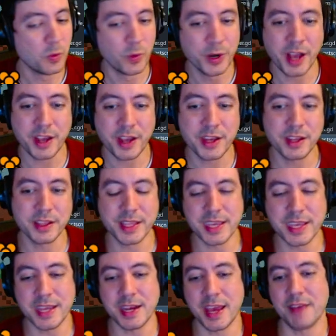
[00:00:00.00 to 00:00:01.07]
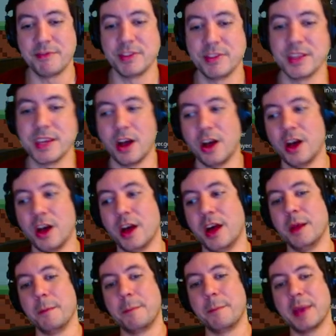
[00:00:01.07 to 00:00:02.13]
not going to lean heavily
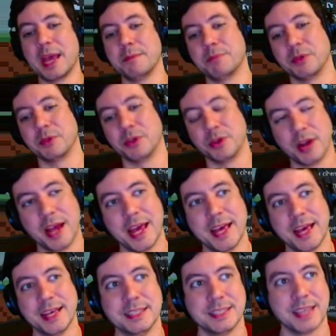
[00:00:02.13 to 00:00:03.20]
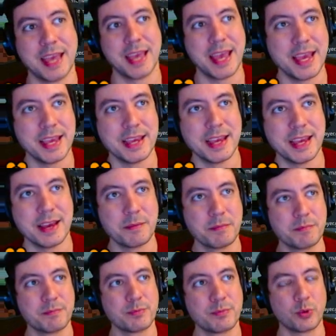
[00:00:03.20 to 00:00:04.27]
on paper as a
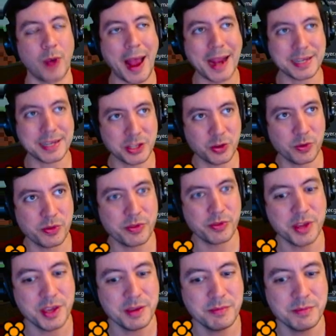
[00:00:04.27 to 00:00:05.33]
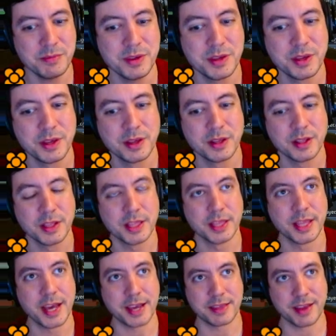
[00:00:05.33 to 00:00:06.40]
practical theme
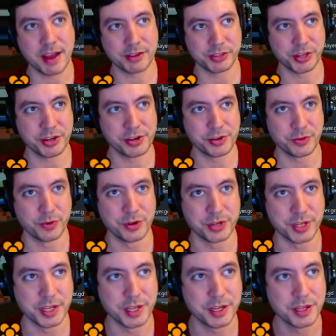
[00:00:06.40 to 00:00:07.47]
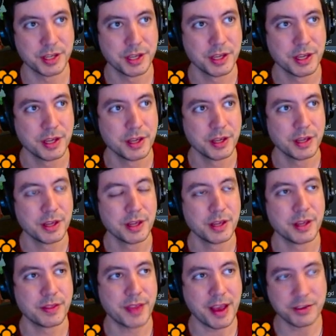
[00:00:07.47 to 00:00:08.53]
like Thousand Year Door did.
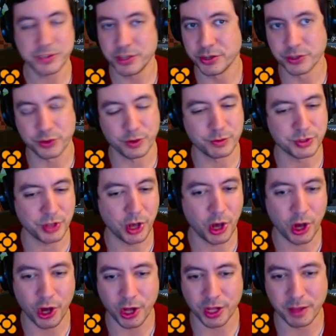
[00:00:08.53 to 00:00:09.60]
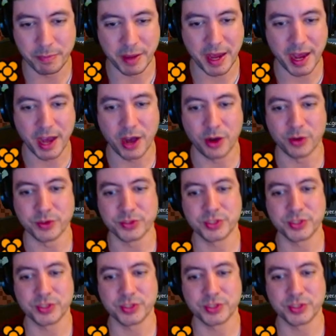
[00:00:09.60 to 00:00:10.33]
Thousand Year Door was all about